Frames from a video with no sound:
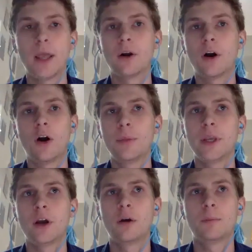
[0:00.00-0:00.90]
It'll all
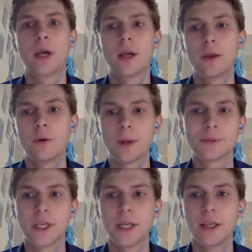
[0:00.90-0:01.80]
be on my
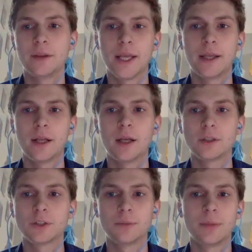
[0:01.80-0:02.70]
website that
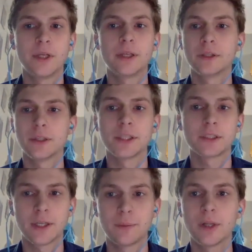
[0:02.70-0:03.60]
should be in the
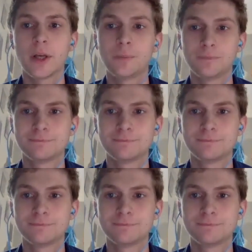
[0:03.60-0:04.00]
links down below.